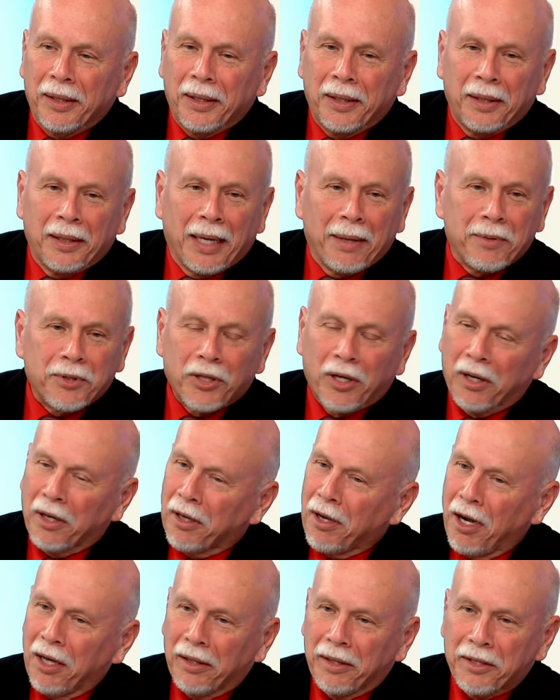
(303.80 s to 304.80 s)
I was on a
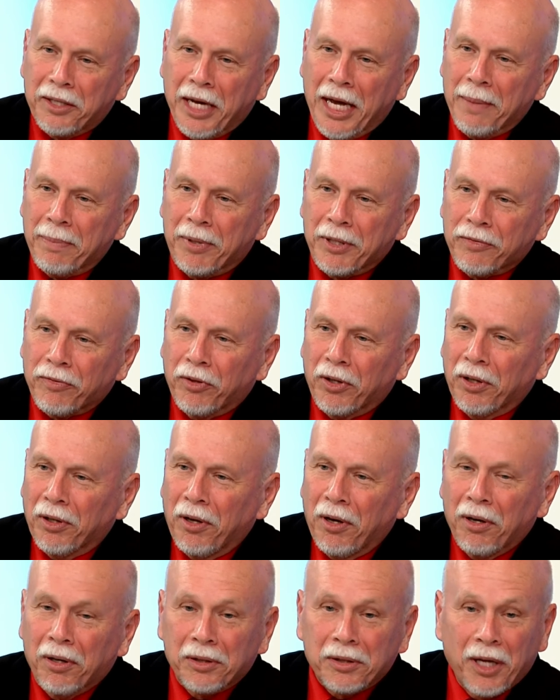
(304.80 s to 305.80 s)
college campus for a
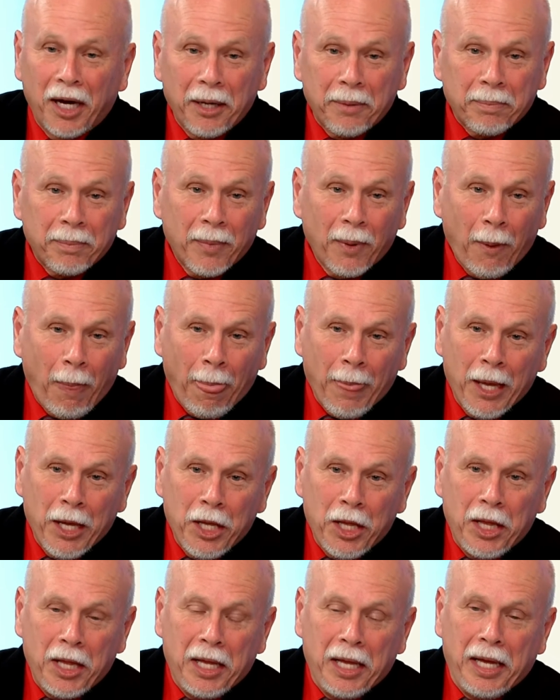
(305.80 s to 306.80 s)
long time.
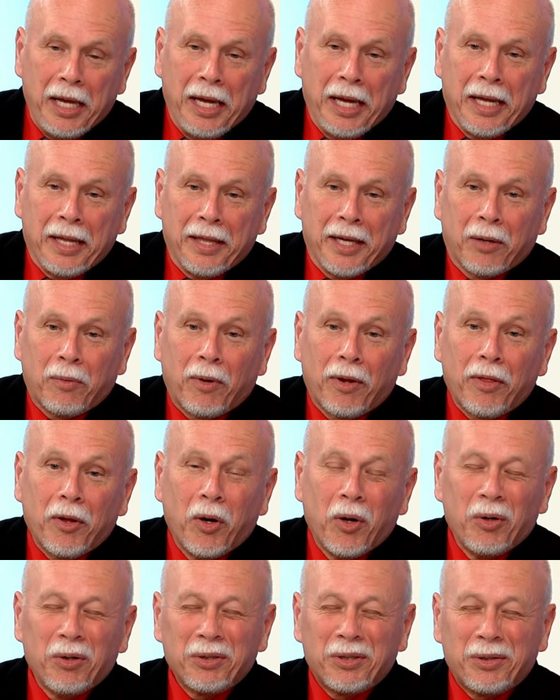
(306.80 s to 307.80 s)
And there were
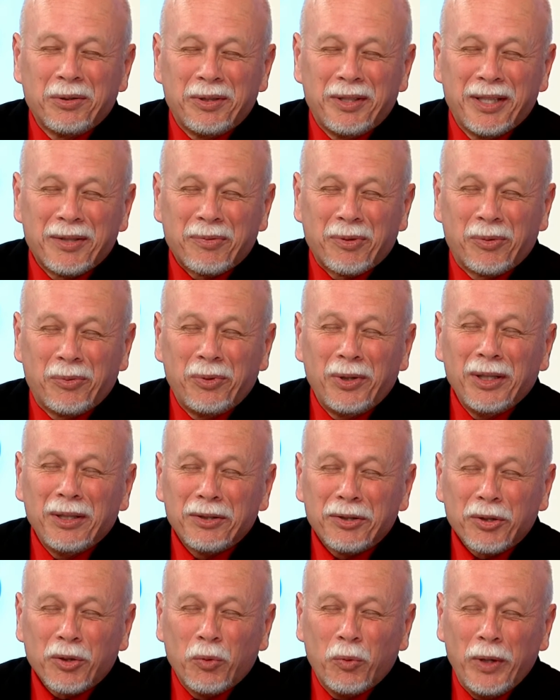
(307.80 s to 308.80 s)
those who just were real
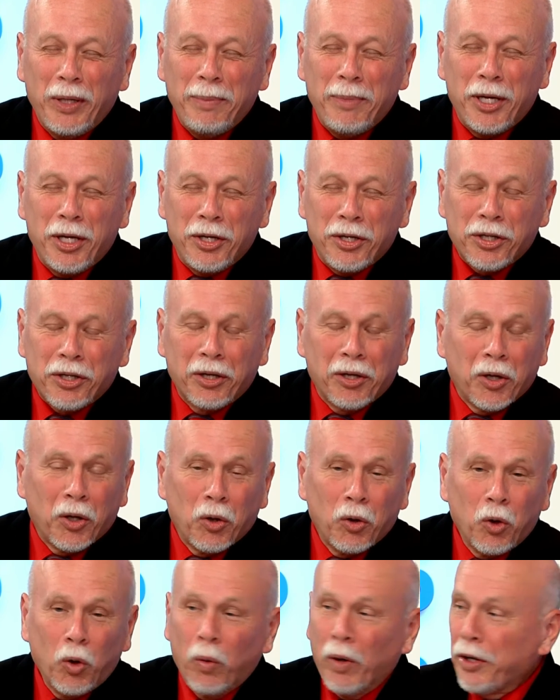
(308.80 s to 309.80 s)
squeamish, you
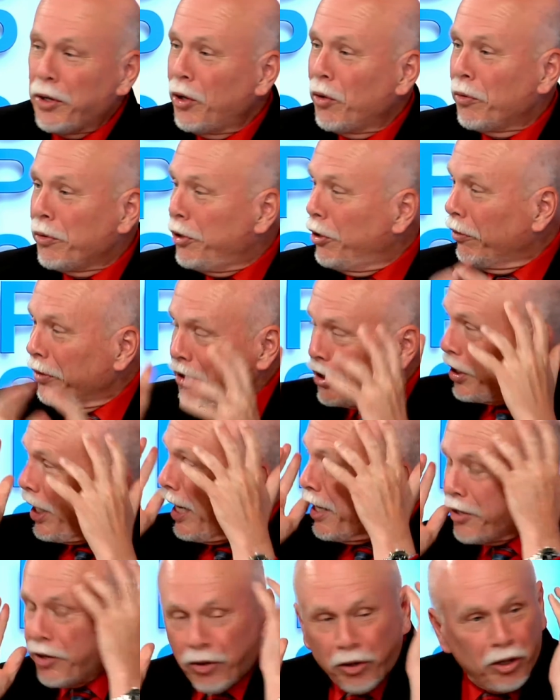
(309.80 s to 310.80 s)
know, who are you? You're
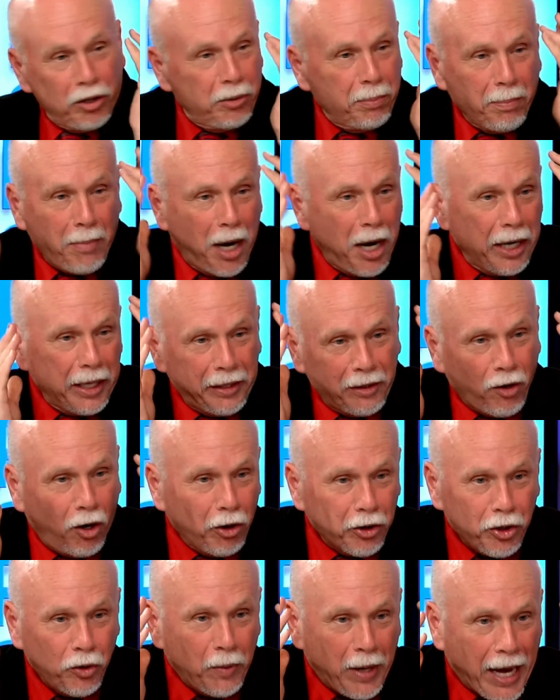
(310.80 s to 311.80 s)
inside your mind,
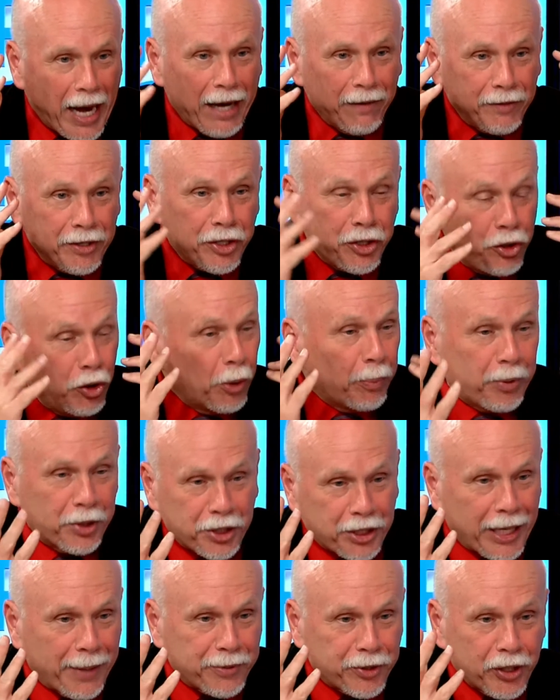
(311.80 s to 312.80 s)
all you have is your
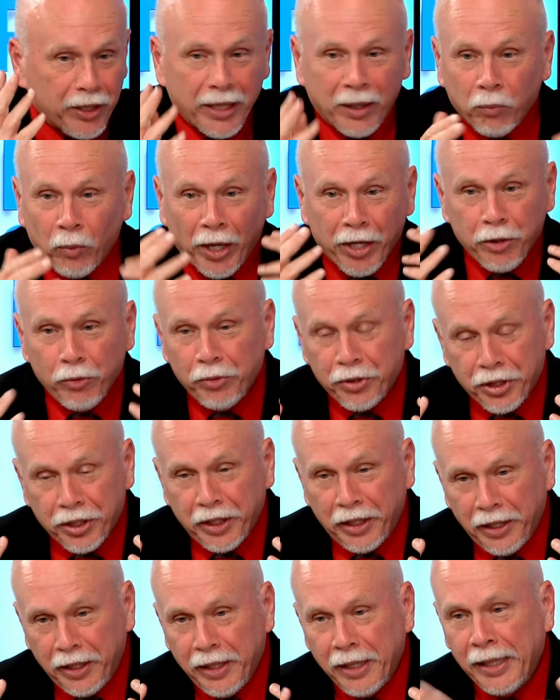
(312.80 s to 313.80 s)
perception and what you
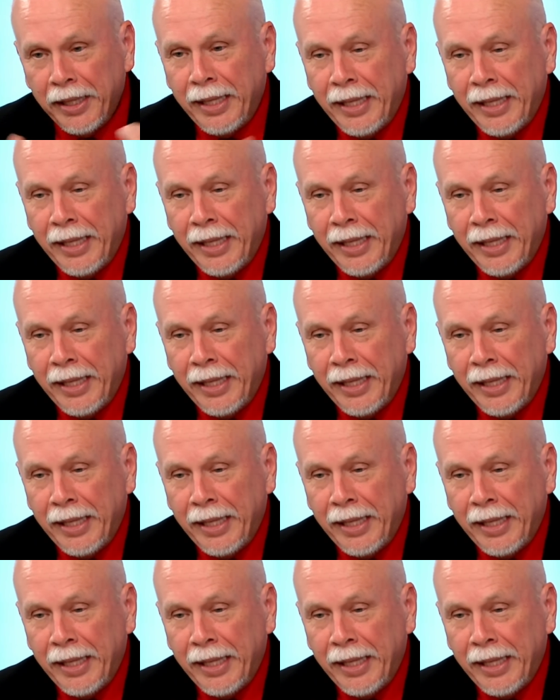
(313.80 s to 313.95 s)
see.